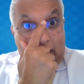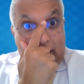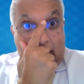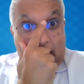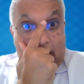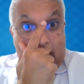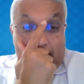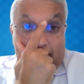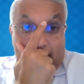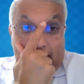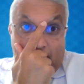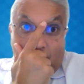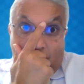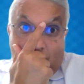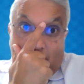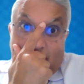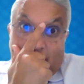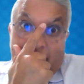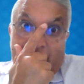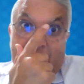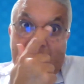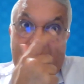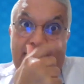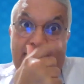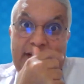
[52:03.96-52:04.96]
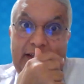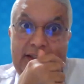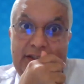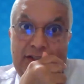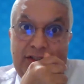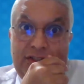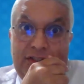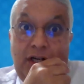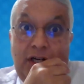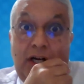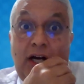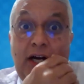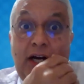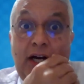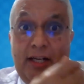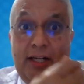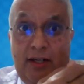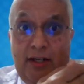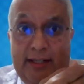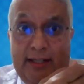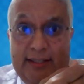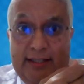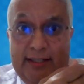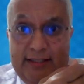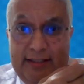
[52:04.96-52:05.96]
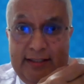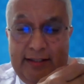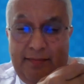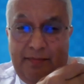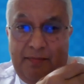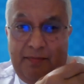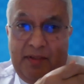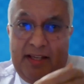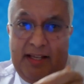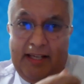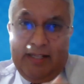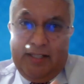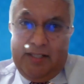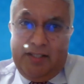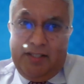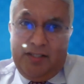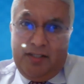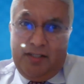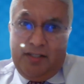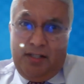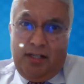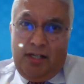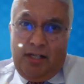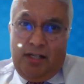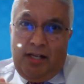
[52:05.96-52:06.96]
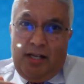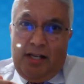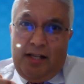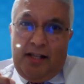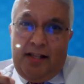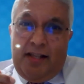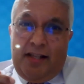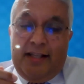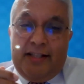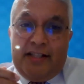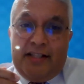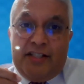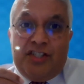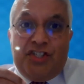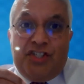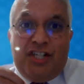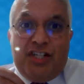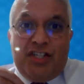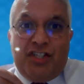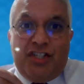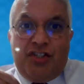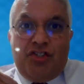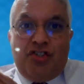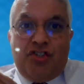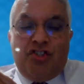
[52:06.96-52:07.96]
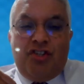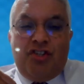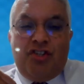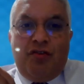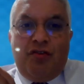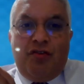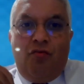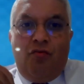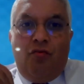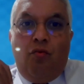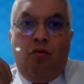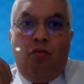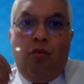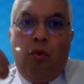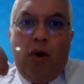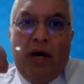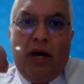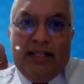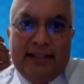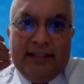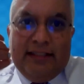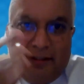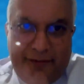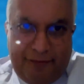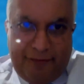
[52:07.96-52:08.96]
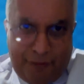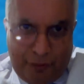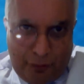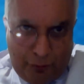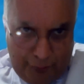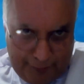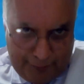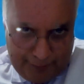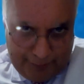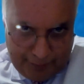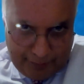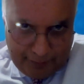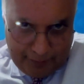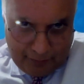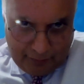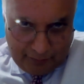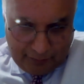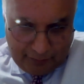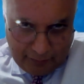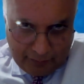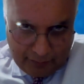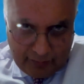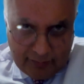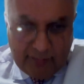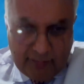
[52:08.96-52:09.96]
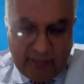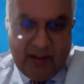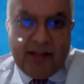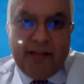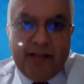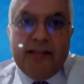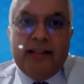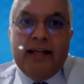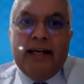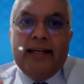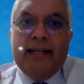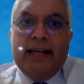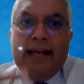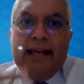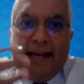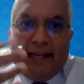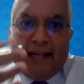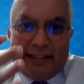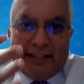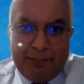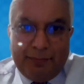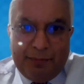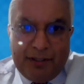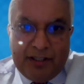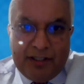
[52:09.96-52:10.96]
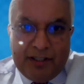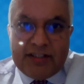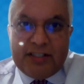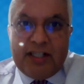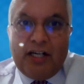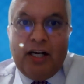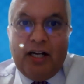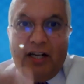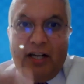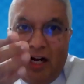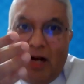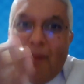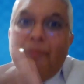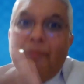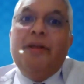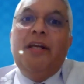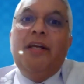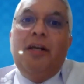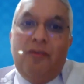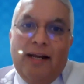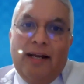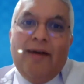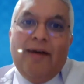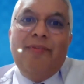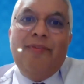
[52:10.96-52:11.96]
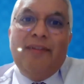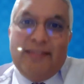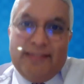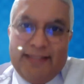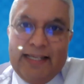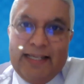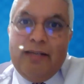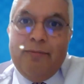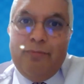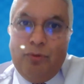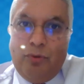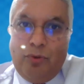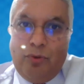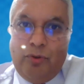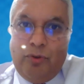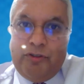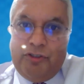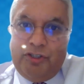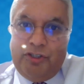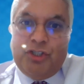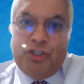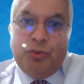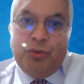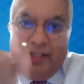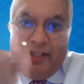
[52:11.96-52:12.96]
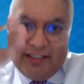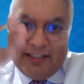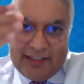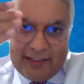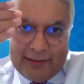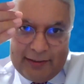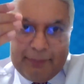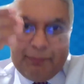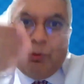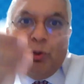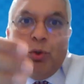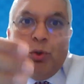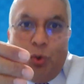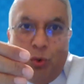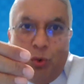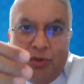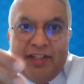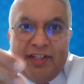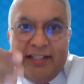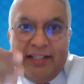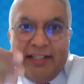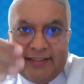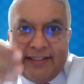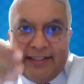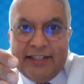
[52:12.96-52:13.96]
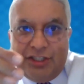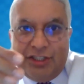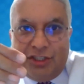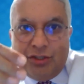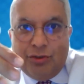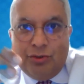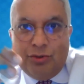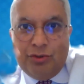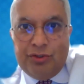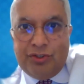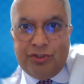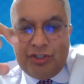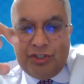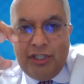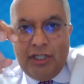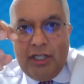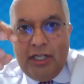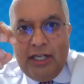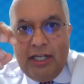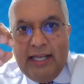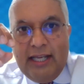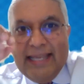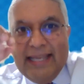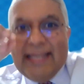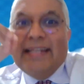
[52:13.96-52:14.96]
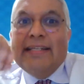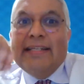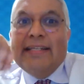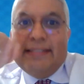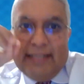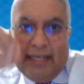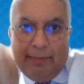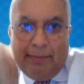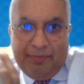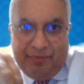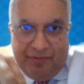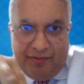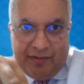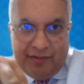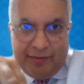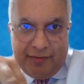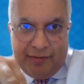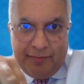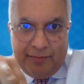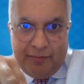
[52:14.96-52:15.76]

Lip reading: I think one of the things to highlight is it's just wonderful that experts are coming around the table to explore these issues in depth.